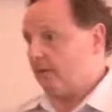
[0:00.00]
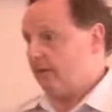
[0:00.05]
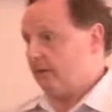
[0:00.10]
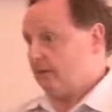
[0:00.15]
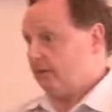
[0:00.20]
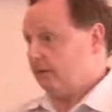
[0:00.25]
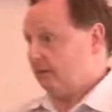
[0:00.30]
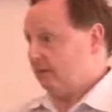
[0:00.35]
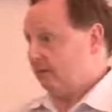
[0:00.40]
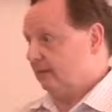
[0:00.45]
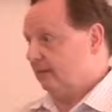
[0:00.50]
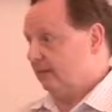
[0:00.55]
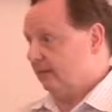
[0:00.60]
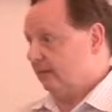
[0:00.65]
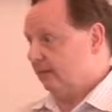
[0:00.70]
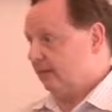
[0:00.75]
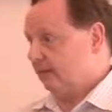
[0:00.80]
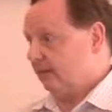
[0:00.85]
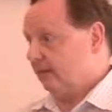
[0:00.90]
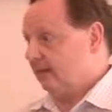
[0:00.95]
old
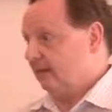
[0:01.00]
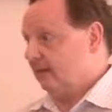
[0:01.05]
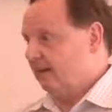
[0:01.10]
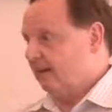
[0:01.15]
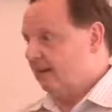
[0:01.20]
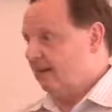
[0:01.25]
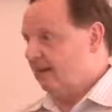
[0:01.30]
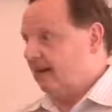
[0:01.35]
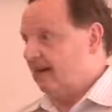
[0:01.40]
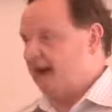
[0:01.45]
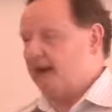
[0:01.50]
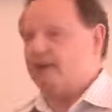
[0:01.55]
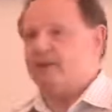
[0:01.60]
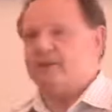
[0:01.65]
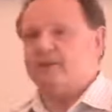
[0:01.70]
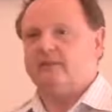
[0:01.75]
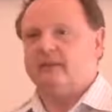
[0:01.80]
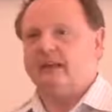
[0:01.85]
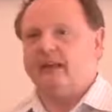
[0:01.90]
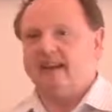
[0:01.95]

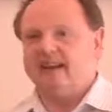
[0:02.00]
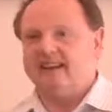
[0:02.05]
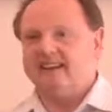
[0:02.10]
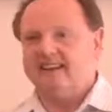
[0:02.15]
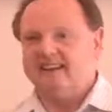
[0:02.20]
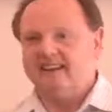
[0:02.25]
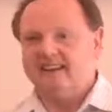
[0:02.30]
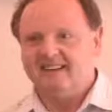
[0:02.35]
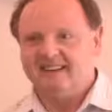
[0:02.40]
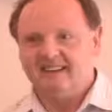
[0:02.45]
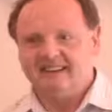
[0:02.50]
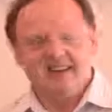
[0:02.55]
and saying,